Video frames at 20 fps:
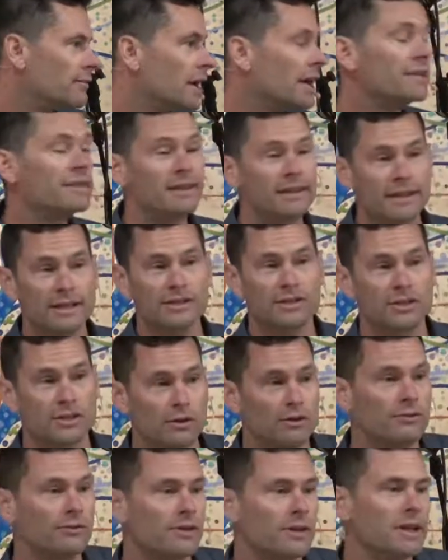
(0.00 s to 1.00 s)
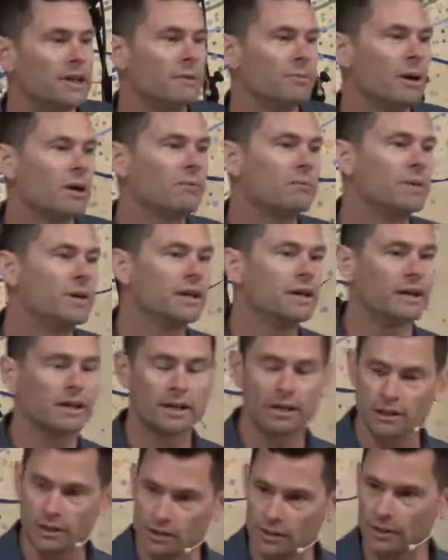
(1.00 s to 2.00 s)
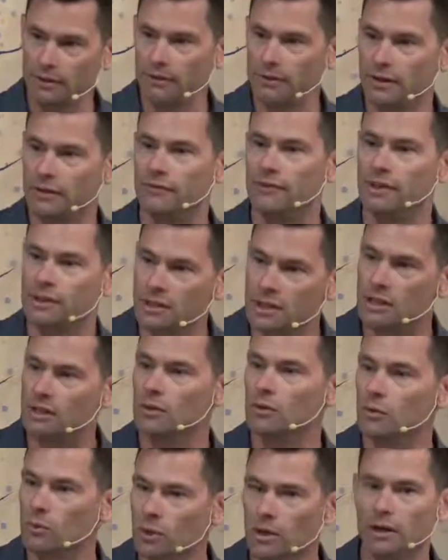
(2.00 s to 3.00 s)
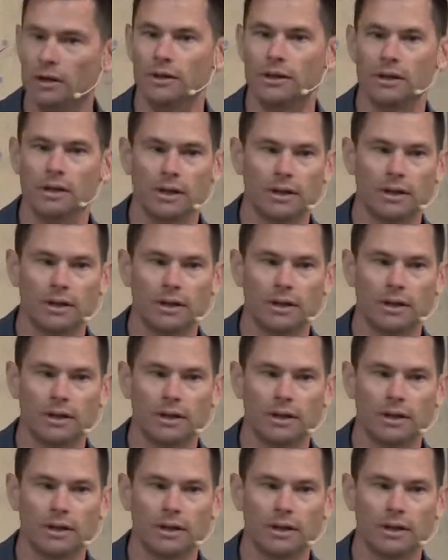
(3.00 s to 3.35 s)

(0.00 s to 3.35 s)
I think that's so funny about being a conservative. It's in the word.